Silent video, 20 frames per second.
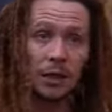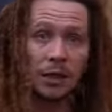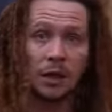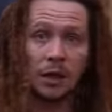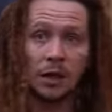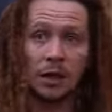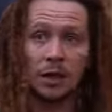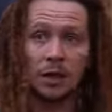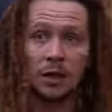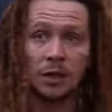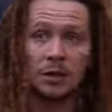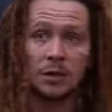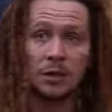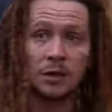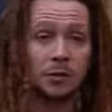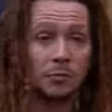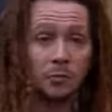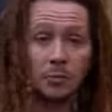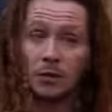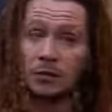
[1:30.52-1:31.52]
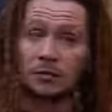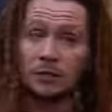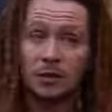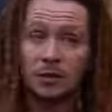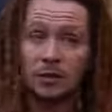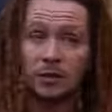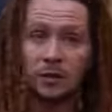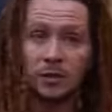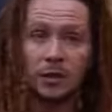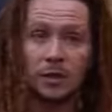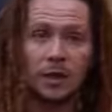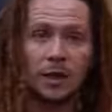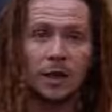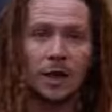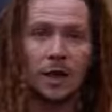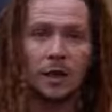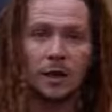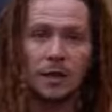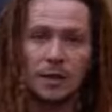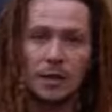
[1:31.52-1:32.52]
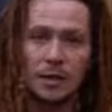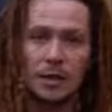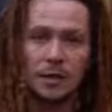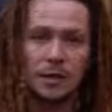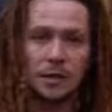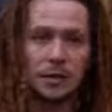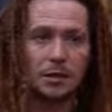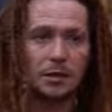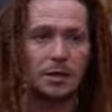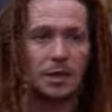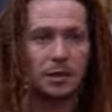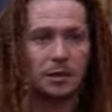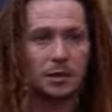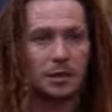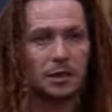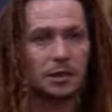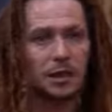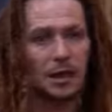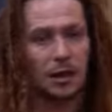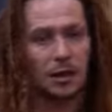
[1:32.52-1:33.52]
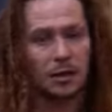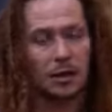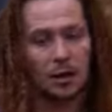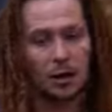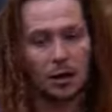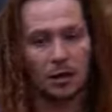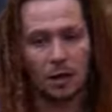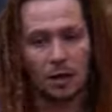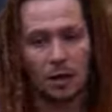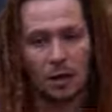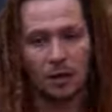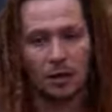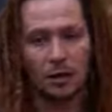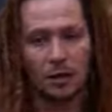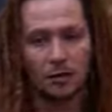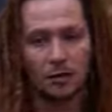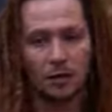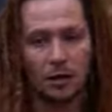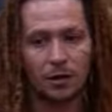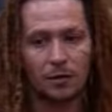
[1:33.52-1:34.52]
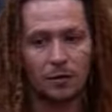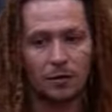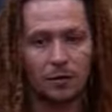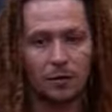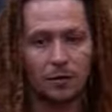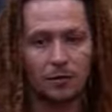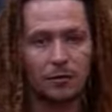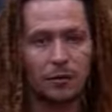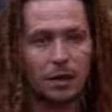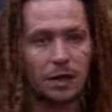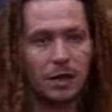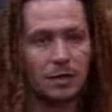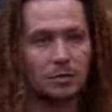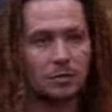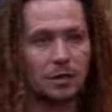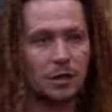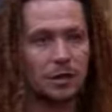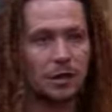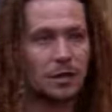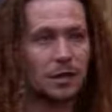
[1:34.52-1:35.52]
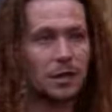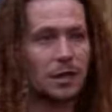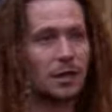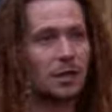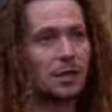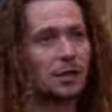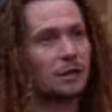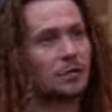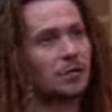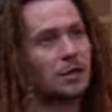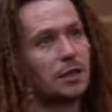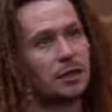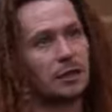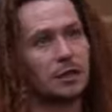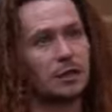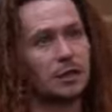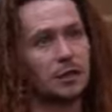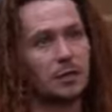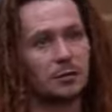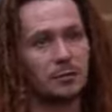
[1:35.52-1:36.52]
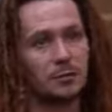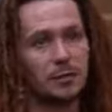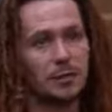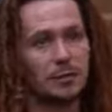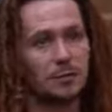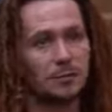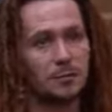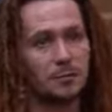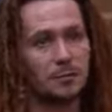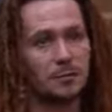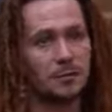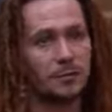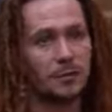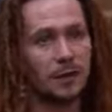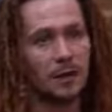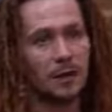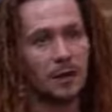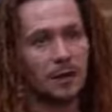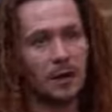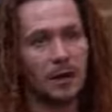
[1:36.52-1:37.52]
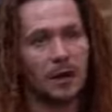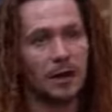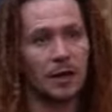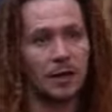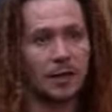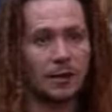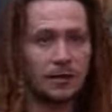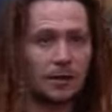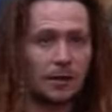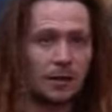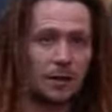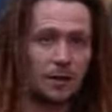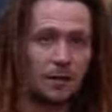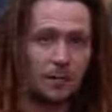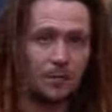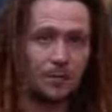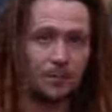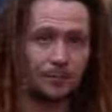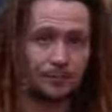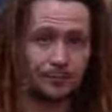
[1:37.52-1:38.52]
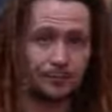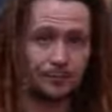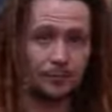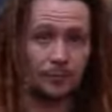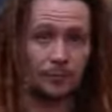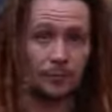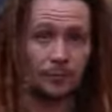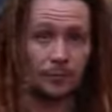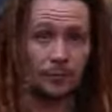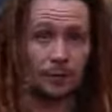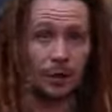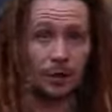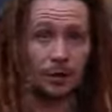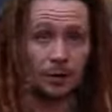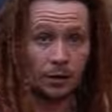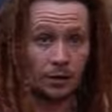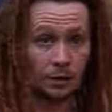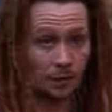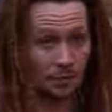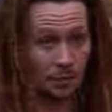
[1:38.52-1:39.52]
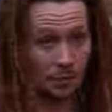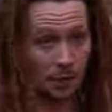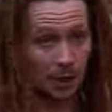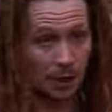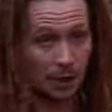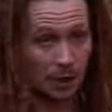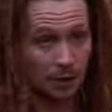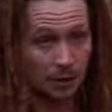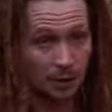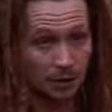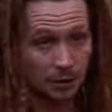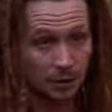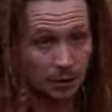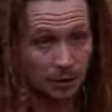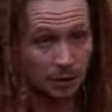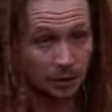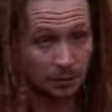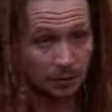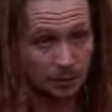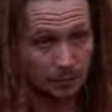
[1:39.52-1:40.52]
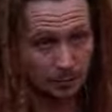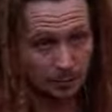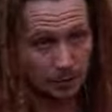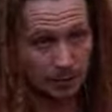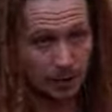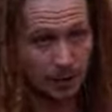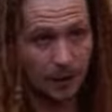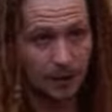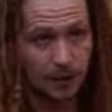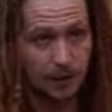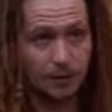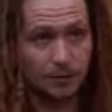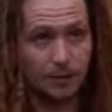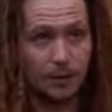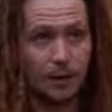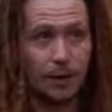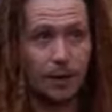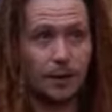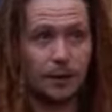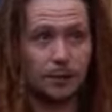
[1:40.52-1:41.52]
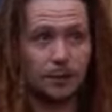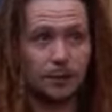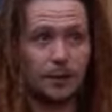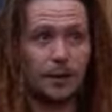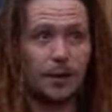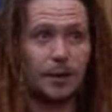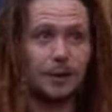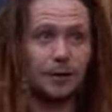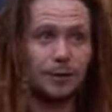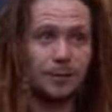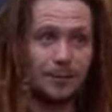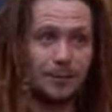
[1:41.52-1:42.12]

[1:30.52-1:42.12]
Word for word: uh, in the movies and then he just does this uh, uh, like a, a, a, 360 degree turn with them and um, lots of blood lots of blood blood blood